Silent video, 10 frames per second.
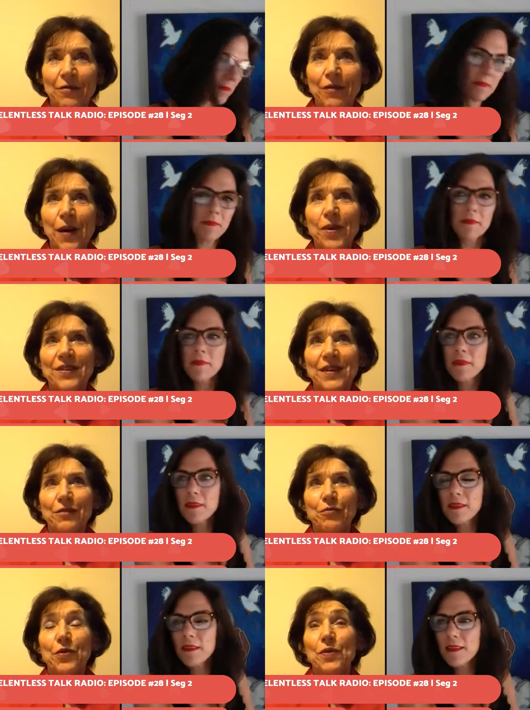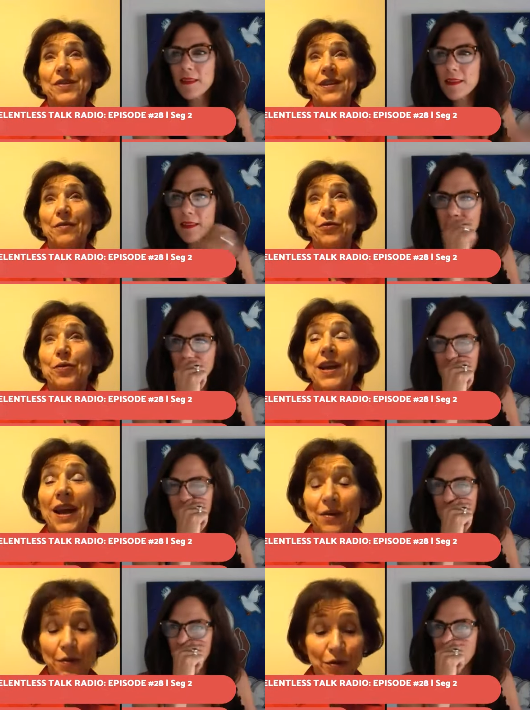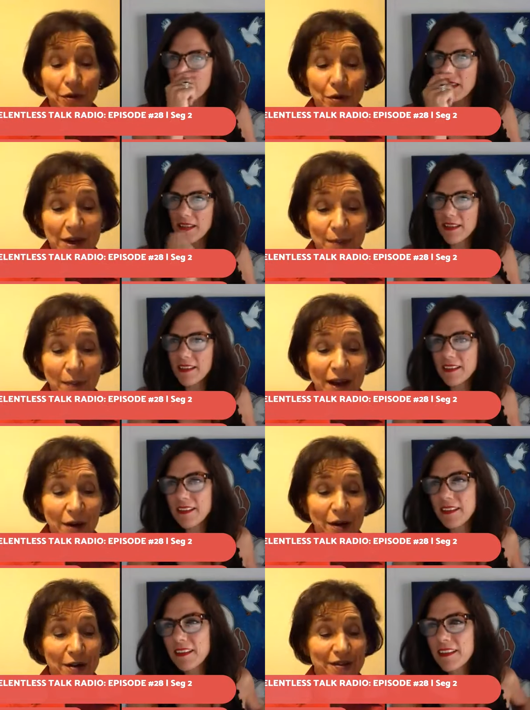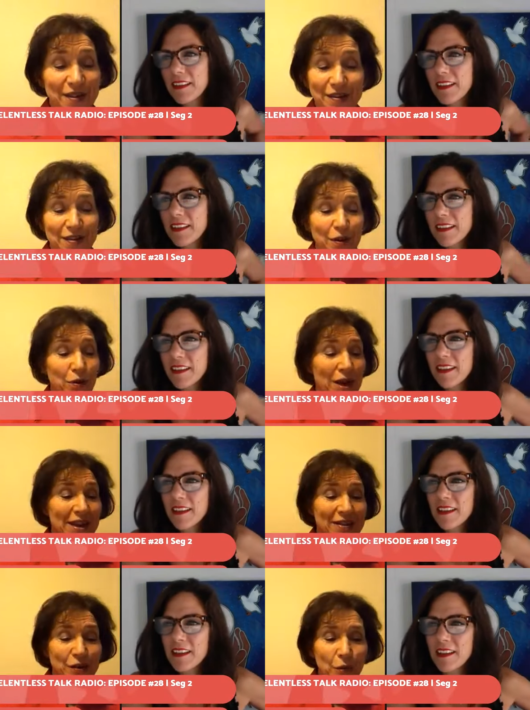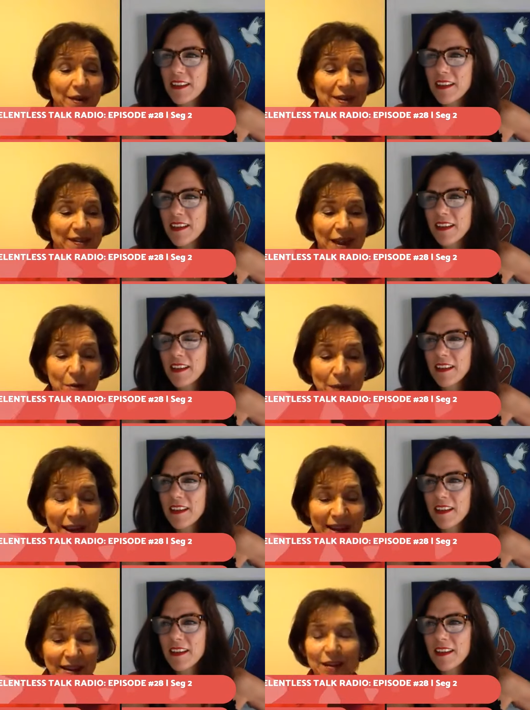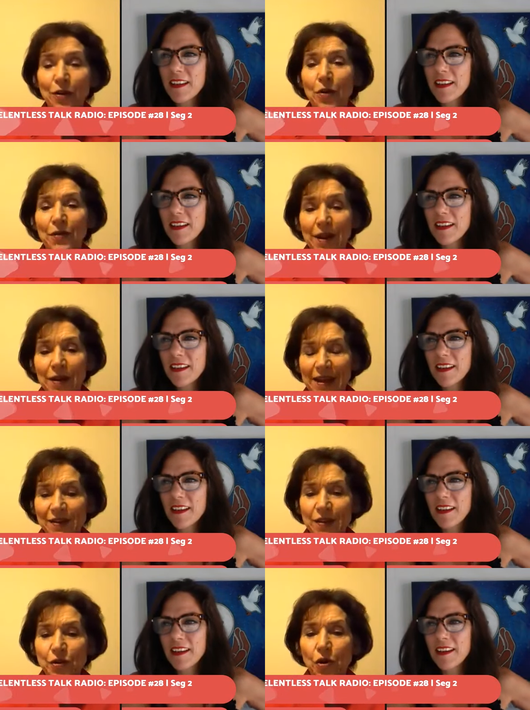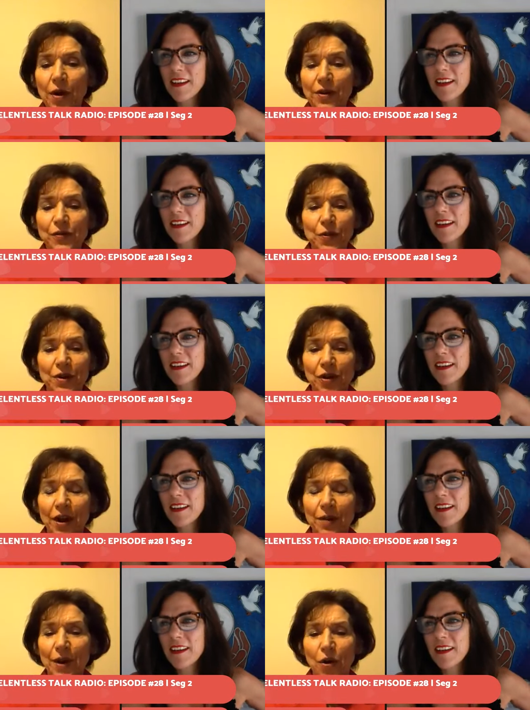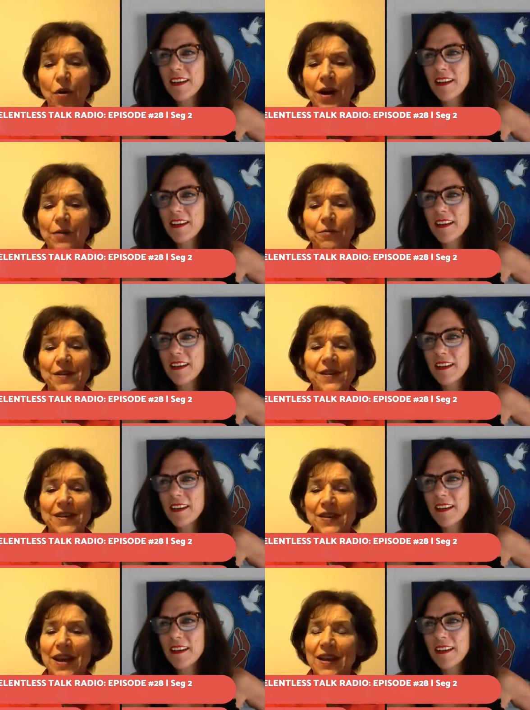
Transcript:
Speaker 1: vibrates at a frequency of 330 megahertz. So, so what does that mean? You know, the essential oils, when you talk about quantum physics,